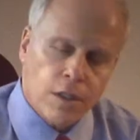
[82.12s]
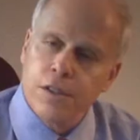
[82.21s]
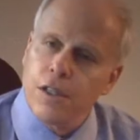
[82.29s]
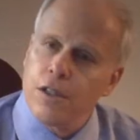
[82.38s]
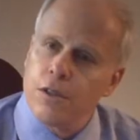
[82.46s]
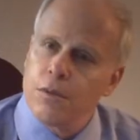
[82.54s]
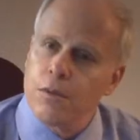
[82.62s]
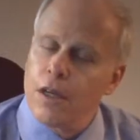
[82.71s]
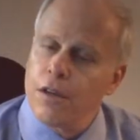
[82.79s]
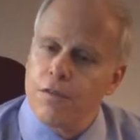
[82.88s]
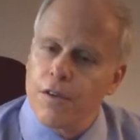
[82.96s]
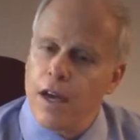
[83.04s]
let's say you're
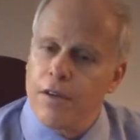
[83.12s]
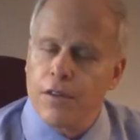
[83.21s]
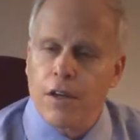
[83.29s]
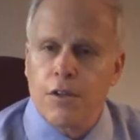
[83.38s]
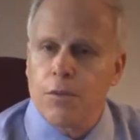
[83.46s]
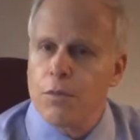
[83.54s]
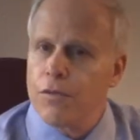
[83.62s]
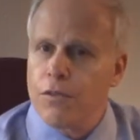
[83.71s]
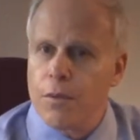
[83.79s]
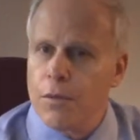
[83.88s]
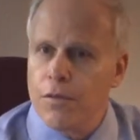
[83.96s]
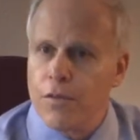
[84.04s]
at a 5, now you're
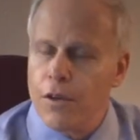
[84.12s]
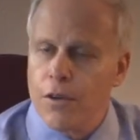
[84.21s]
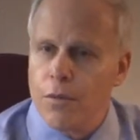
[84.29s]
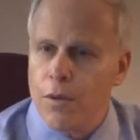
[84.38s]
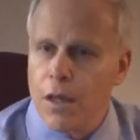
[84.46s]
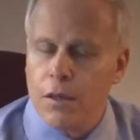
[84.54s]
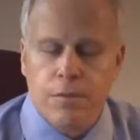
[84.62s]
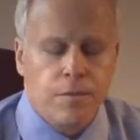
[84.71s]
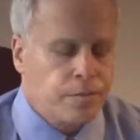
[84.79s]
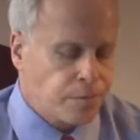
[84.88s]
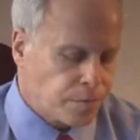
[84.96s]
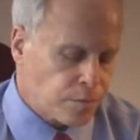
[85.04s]
performing very well.
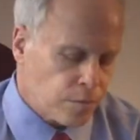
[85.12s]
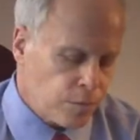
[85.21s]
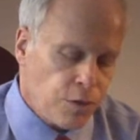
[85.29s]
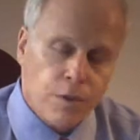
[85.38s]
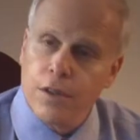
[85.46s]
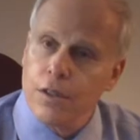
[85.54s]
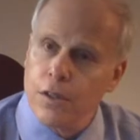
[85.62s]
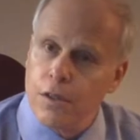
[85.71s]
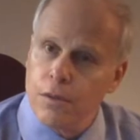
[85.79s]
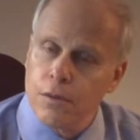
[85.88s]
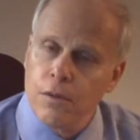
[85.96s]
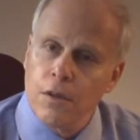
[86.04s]
You're in the
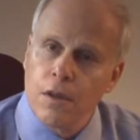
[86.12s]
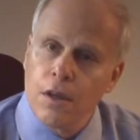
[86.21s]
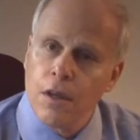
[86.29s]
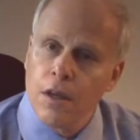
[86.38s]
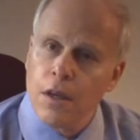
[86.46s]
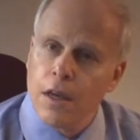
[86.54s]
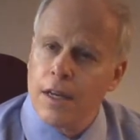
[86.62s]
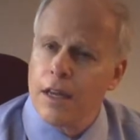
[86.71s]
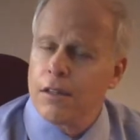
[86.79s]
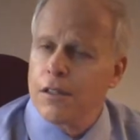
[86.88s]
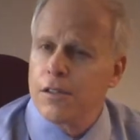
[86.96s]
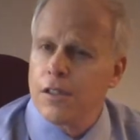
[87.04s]
zone. And now
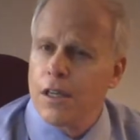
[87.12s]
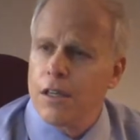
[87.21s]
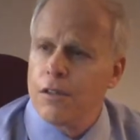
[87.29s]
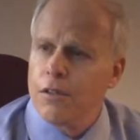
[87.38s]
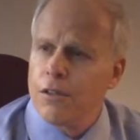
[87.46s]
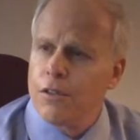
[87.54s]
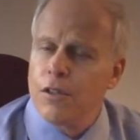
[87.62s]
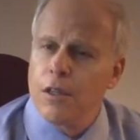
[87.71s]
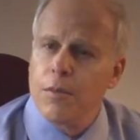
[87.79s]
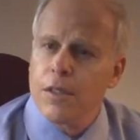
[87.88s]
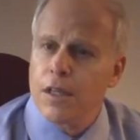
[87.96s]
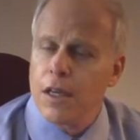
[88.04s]
let's say your
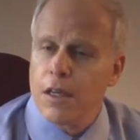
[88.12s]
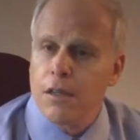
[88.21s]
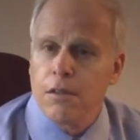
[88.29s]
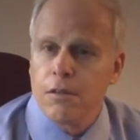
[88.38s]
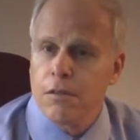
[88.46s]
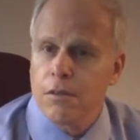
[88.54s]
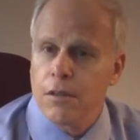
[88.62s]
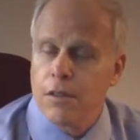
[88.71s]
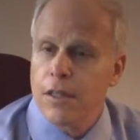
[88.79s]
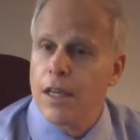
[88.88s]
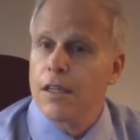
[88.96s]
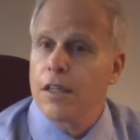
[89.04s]
team is ahead
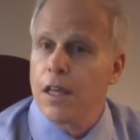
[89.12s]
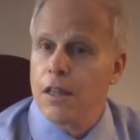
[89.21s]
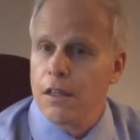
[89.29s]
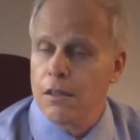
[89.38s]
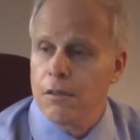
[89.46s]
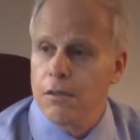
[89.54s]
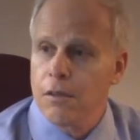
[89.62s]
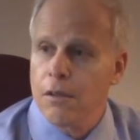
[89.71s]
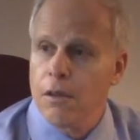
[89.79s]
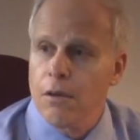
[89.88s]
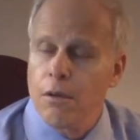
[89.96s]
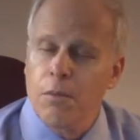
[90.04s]
10-0.
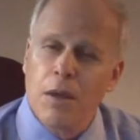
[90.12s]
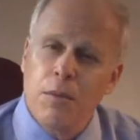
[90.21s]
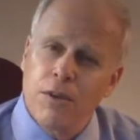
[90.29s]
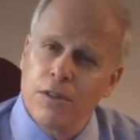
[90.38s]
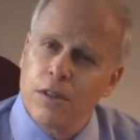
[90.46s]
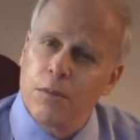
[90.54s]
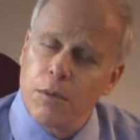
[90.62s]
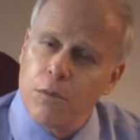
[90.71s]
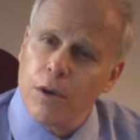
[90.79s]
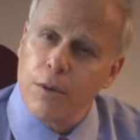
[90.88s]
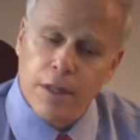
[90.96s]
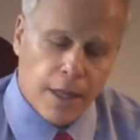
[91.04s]
Well, maybe you're a little bit
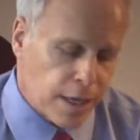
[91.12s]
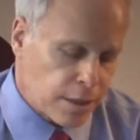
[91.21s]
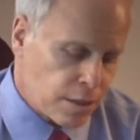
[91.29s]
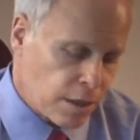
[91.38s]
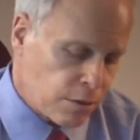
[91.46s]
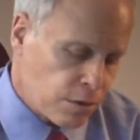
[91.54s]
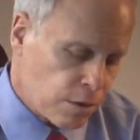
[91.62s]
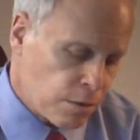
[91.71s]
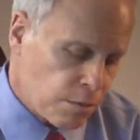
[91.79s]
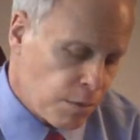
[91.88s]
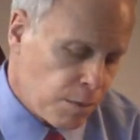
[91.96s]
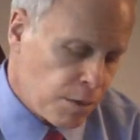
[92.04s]
more relaxed now, so
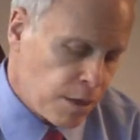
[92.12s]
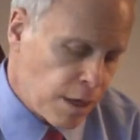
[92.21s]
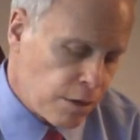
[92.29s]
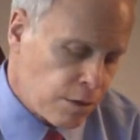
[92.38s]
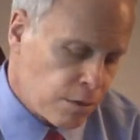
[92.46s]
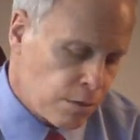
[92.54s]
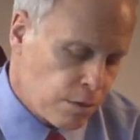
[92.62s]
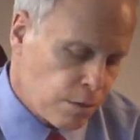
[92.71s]
maybe now you're